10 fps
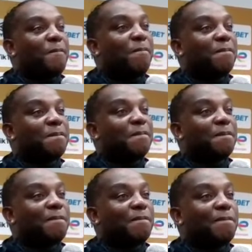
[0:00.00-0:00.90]

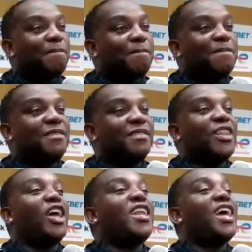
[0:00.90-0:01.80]

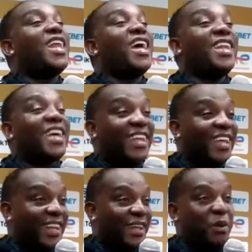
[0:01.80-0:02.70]
No, no, no, no,
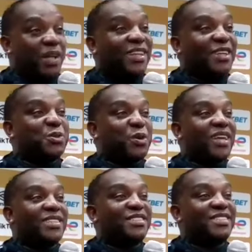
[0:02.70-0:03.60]
no, that one that
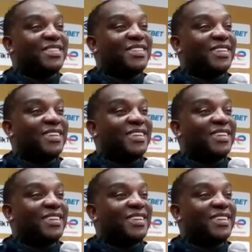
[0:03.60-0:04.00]
you asked.